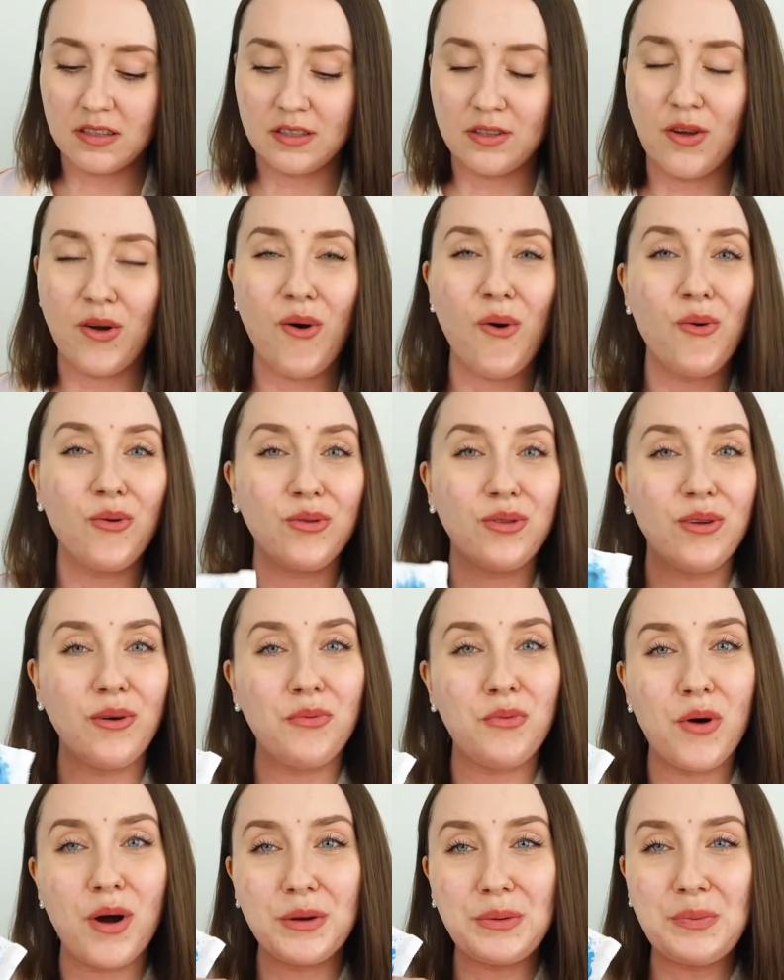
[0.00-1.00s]
So the
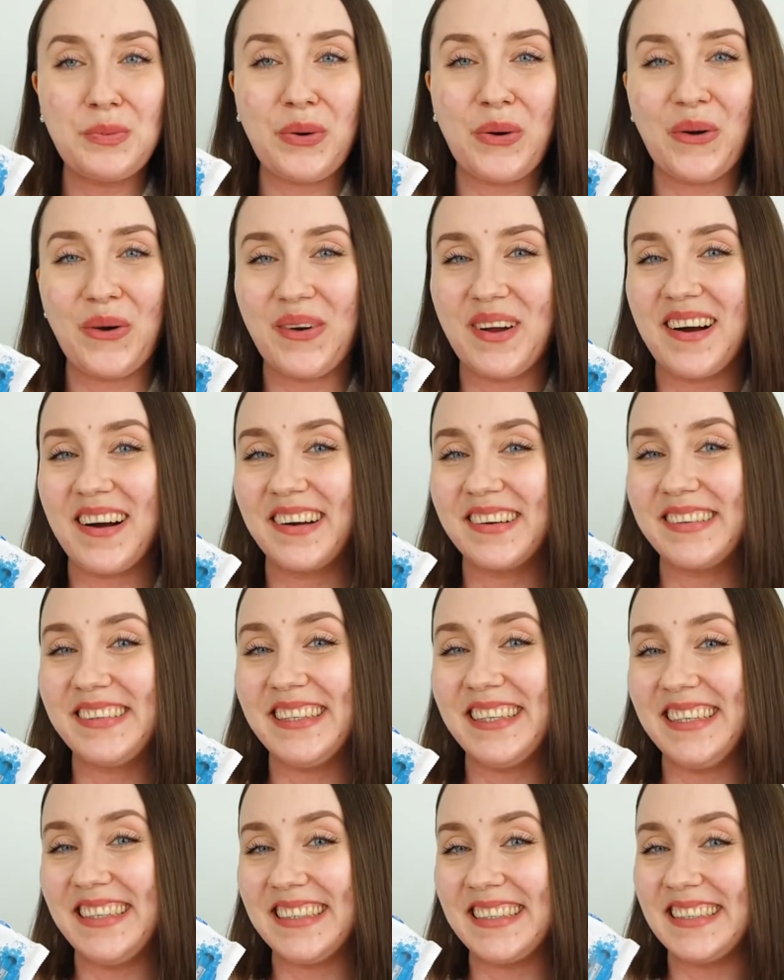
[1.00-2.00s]
one
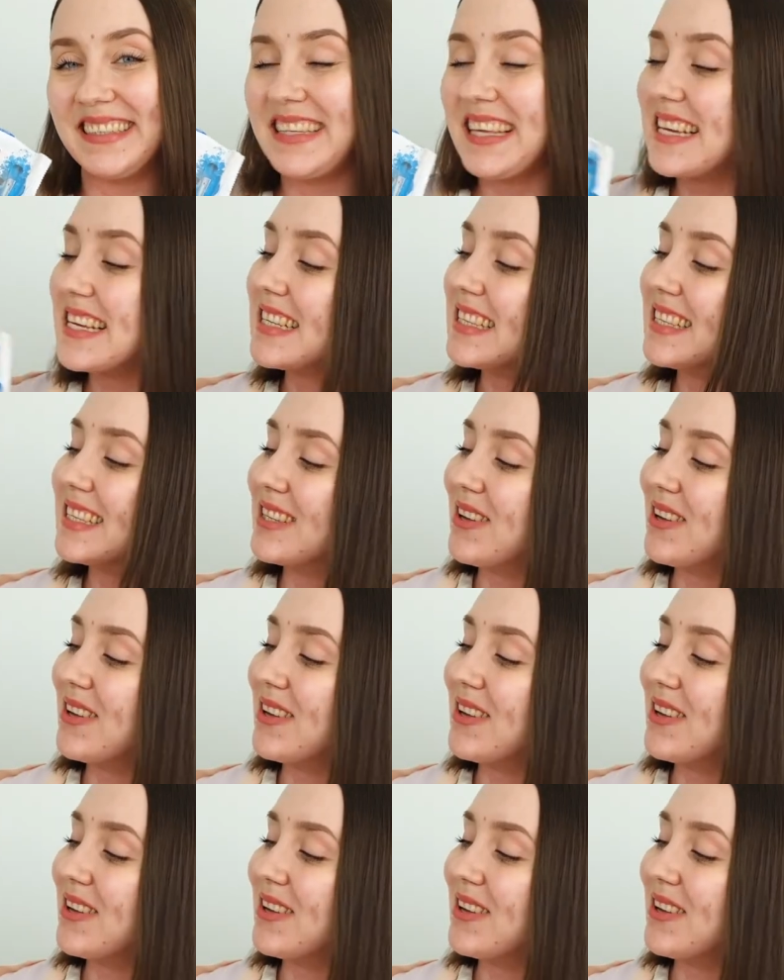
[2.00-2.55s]
product is this.